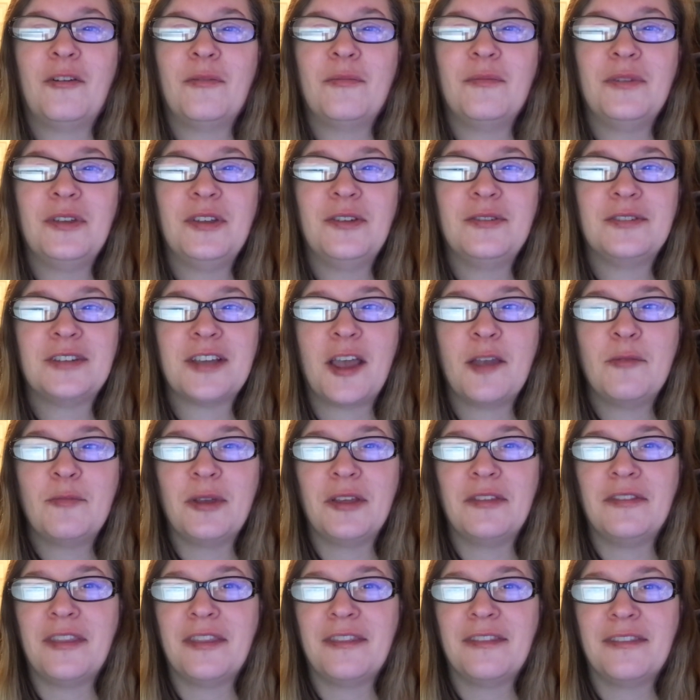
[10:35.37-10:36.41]
You type
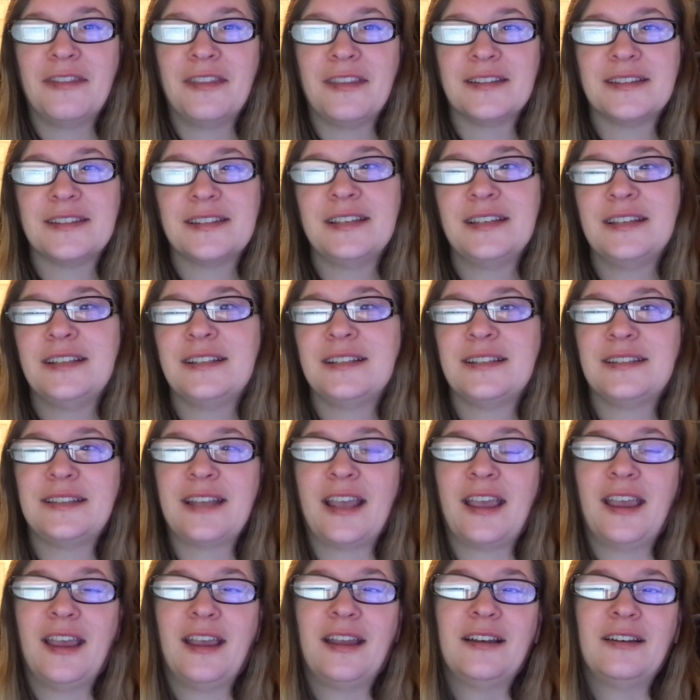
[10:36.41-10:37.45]
in the city,
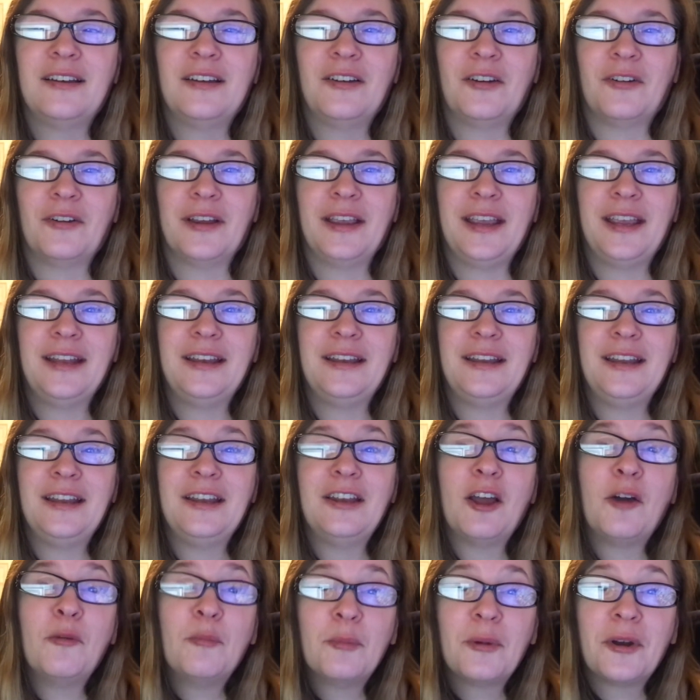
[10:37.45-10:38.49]
state, or ED
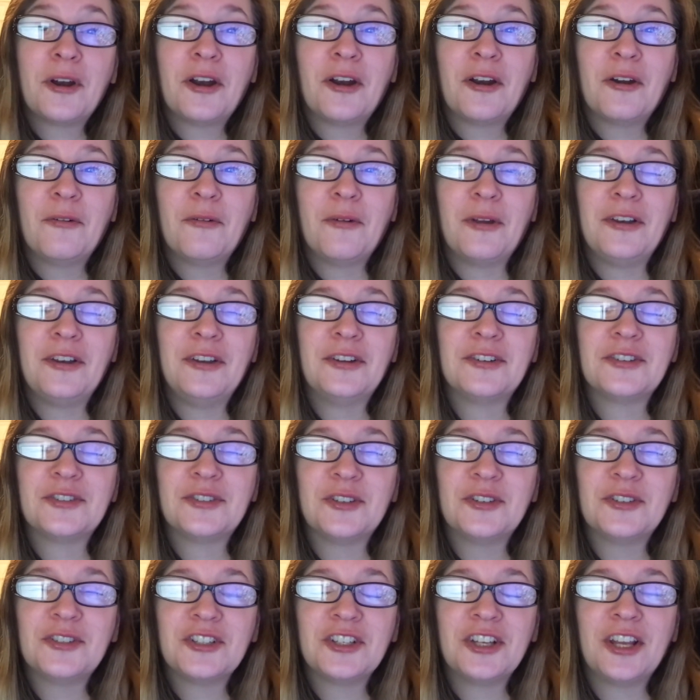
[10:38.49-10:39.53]
number when you're
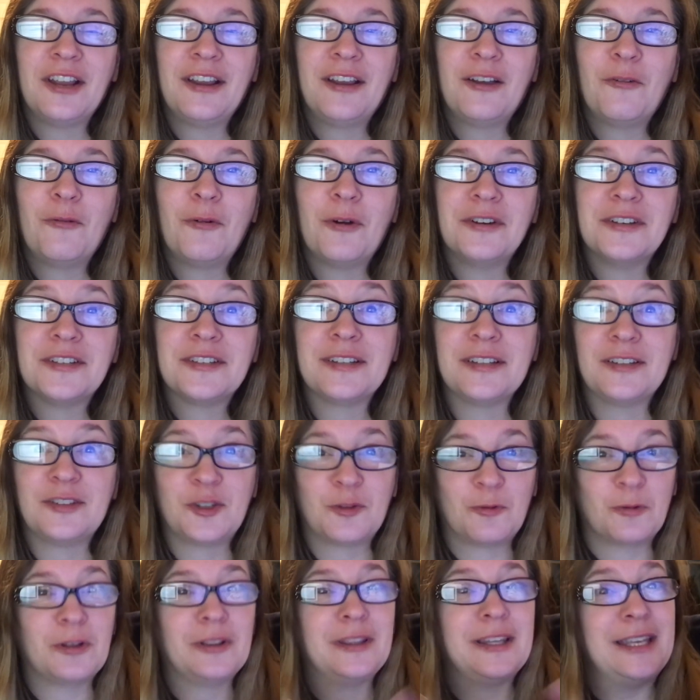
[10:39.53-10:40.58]
searching once
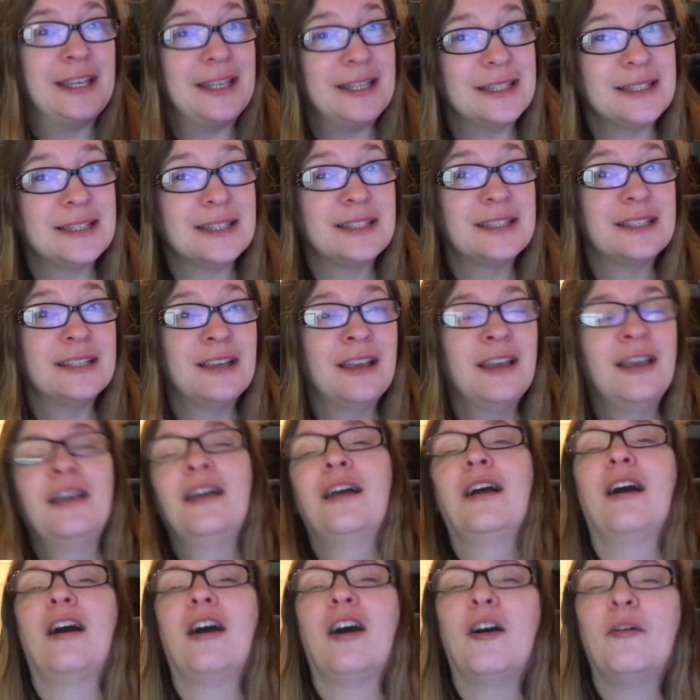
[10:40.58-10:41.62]
it's released,
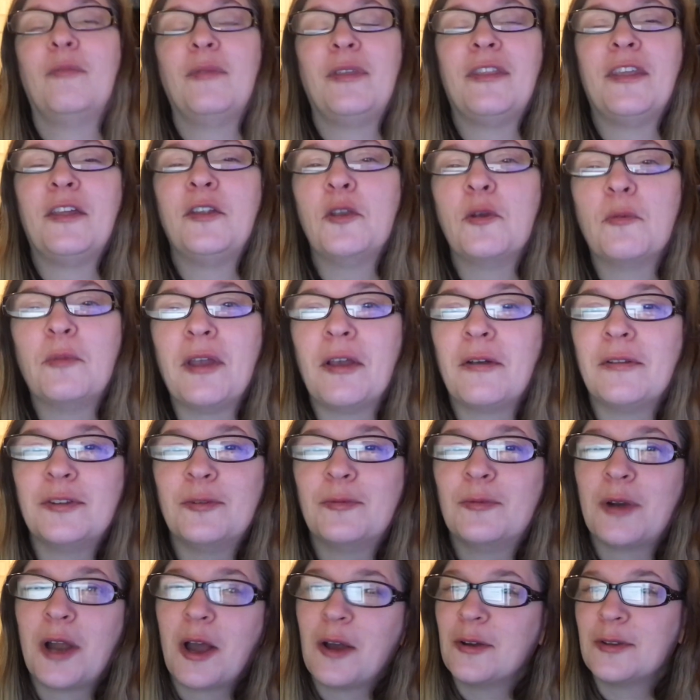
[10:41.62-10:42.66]
and then you'll be able to
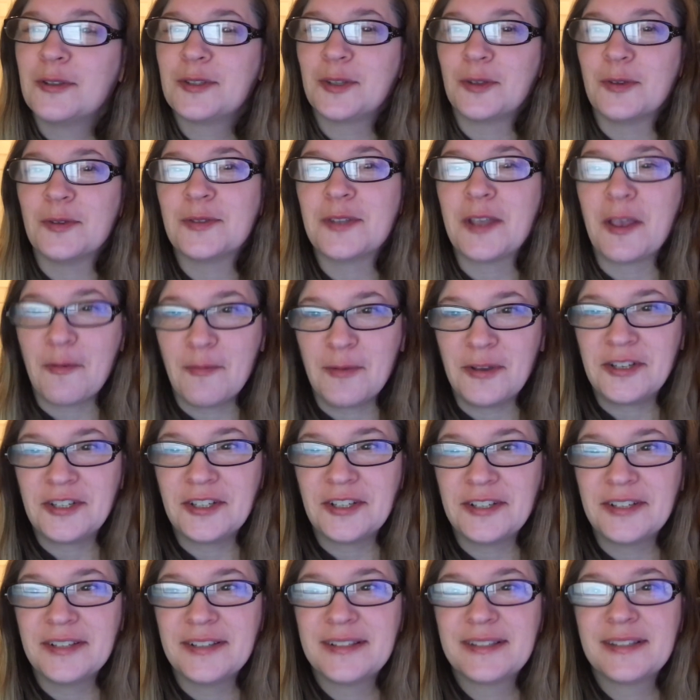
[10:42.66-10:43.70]
browse those
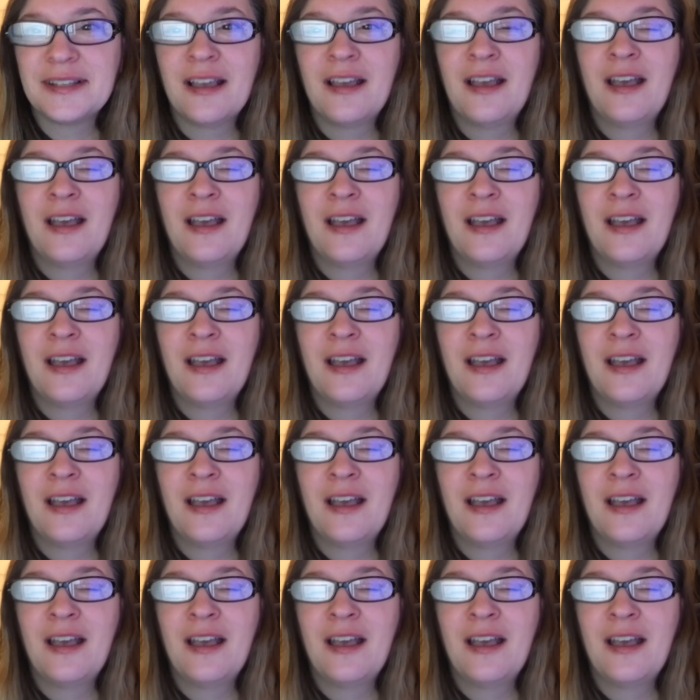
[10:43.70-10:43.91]
images.